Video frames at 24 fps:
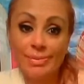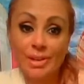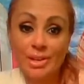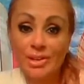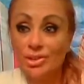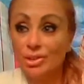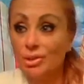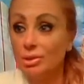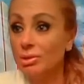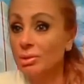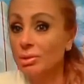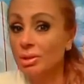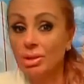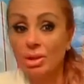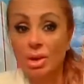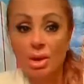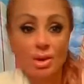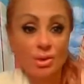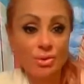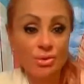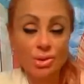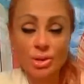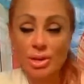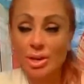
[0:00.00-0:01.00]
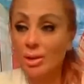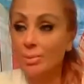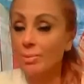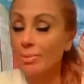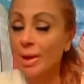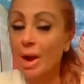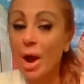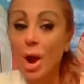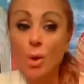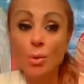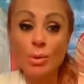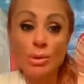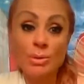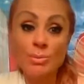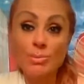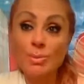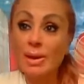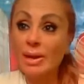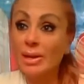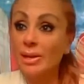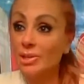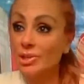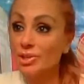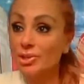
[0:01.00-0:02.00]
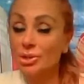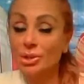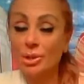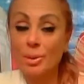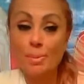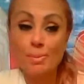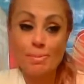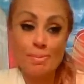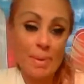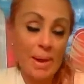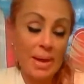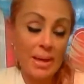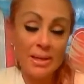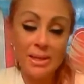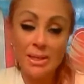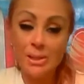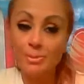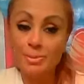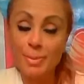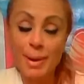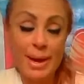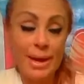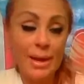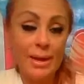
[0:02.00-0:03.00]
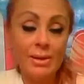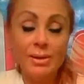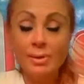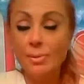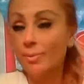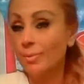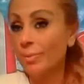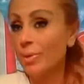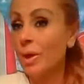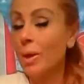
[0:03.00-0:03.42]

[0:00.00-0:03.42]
Do the laundry. I always make sure the bed's made.